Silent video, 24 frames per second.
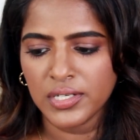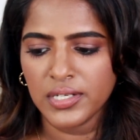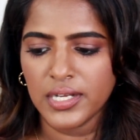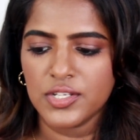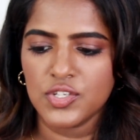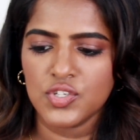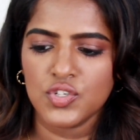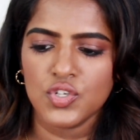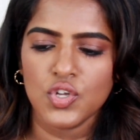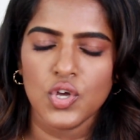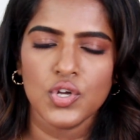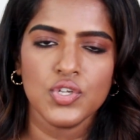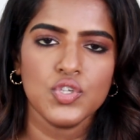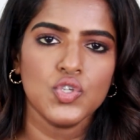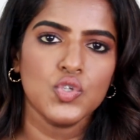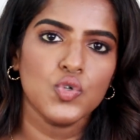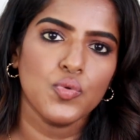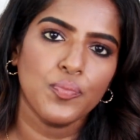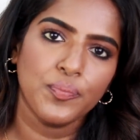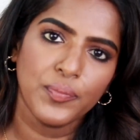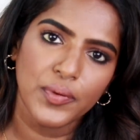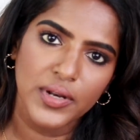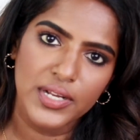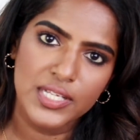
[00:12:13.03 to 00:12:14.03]
It's not
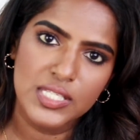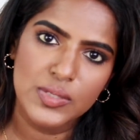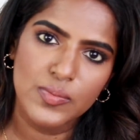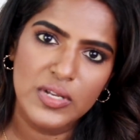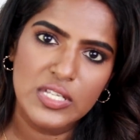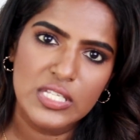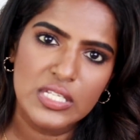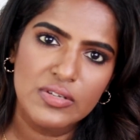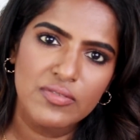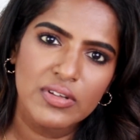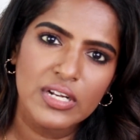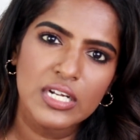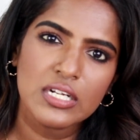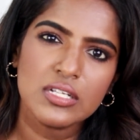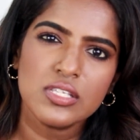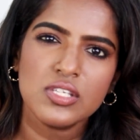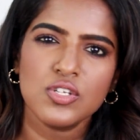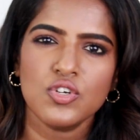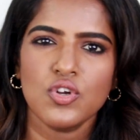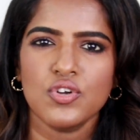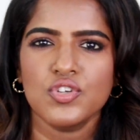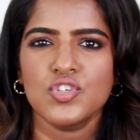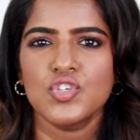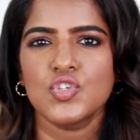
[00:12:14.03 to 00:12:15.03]
super expensive and
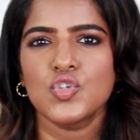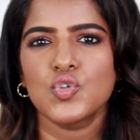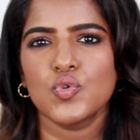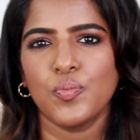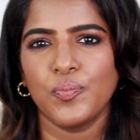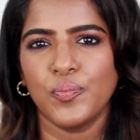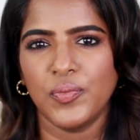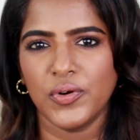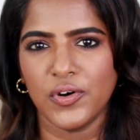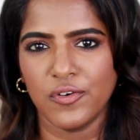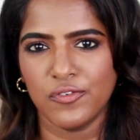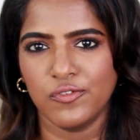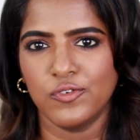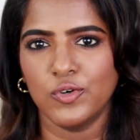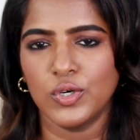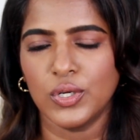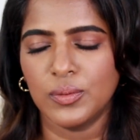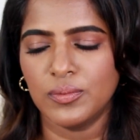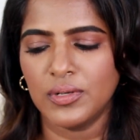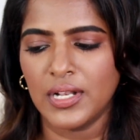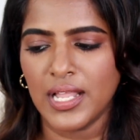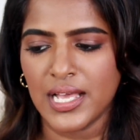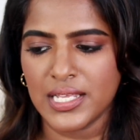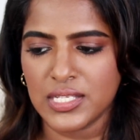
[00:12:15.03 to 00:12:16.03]
it's not super
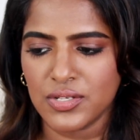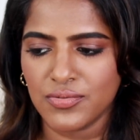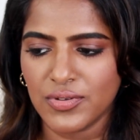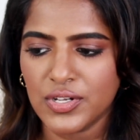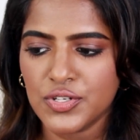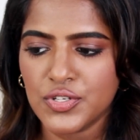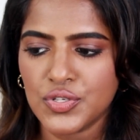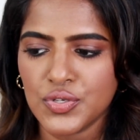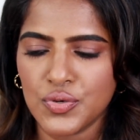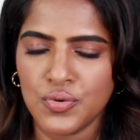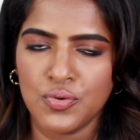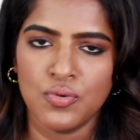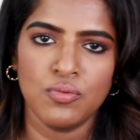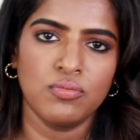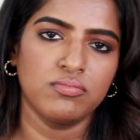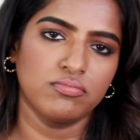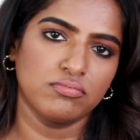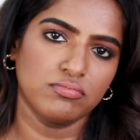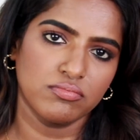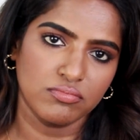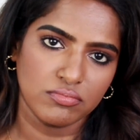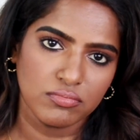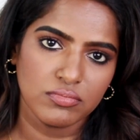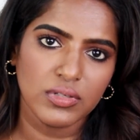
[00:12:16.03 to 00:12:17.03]
affordable as well. So
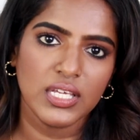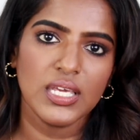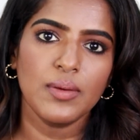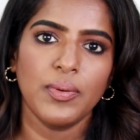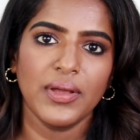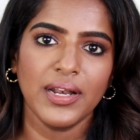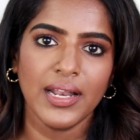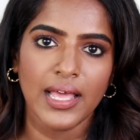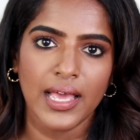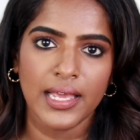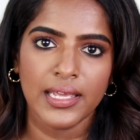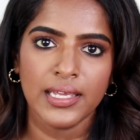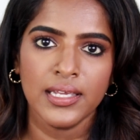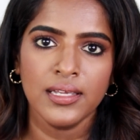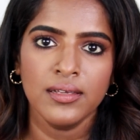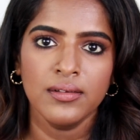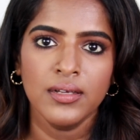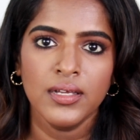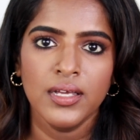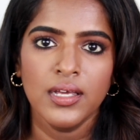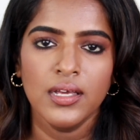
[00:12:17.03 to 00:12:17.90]
keep an eye.